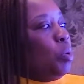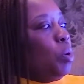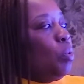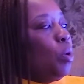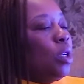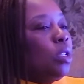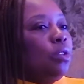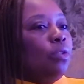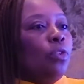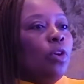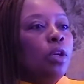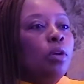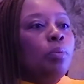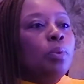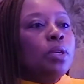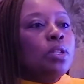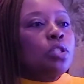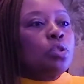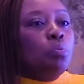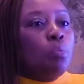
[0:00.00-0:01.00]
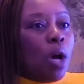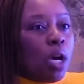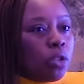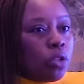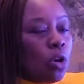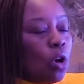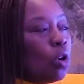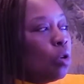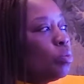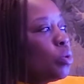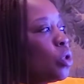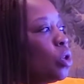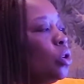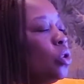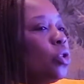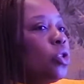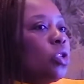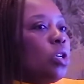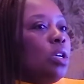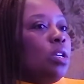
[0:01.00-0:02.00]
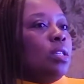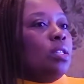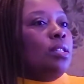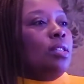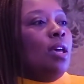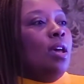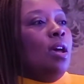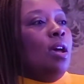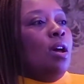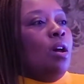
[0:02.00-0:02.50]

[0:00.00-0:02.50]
People are developing smart home solutions,